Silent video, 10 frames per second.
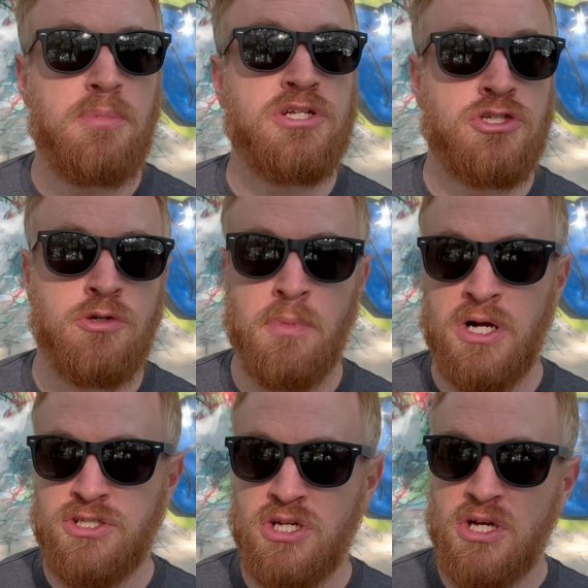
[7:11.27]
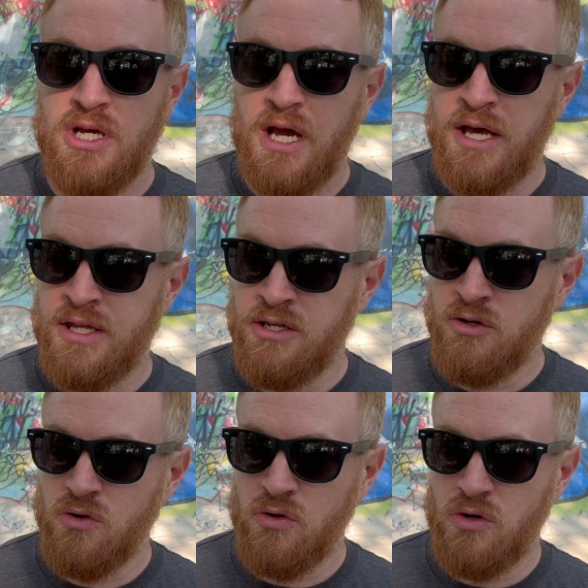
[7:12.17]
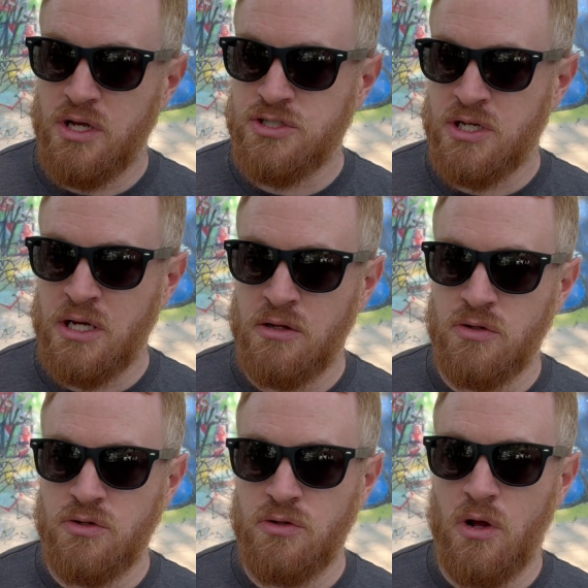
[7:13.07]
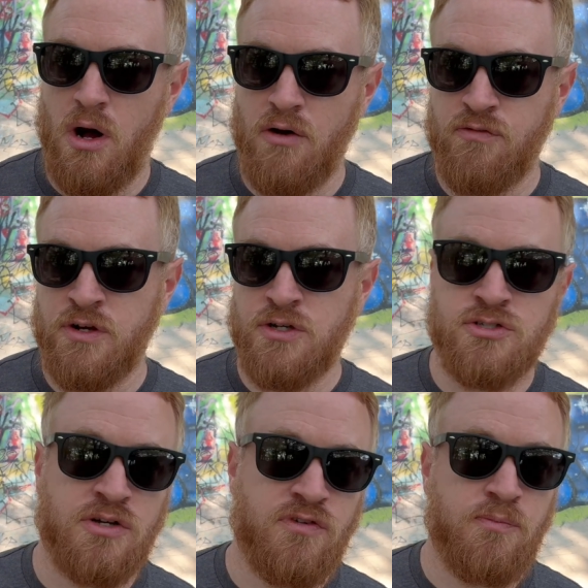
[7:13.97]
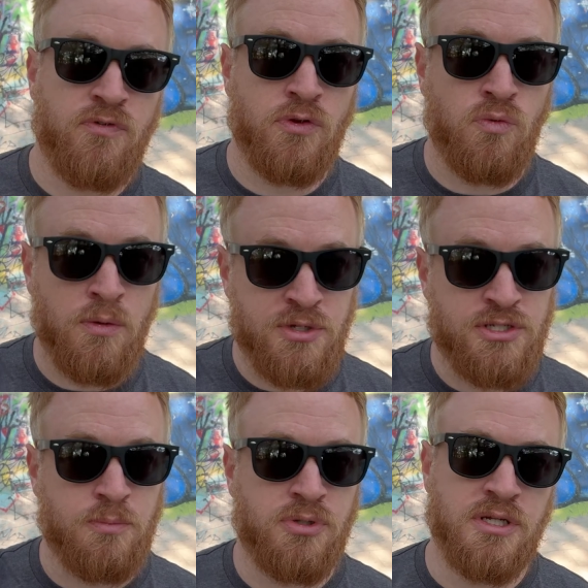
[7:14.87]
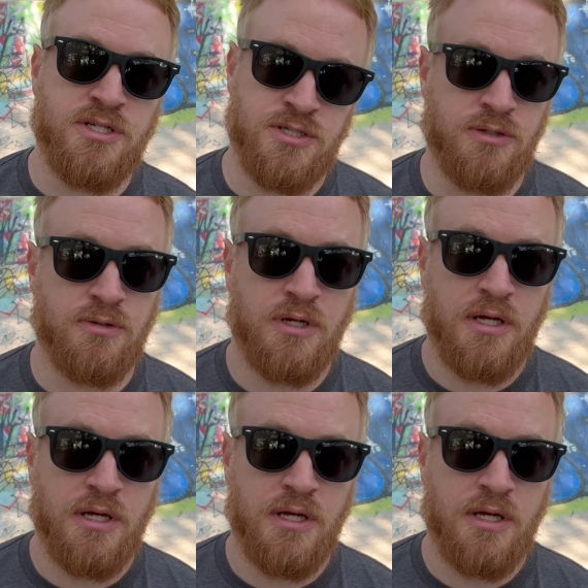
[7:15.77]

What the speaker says: too much. And then it's kind of offering yourself up for the woman to police you.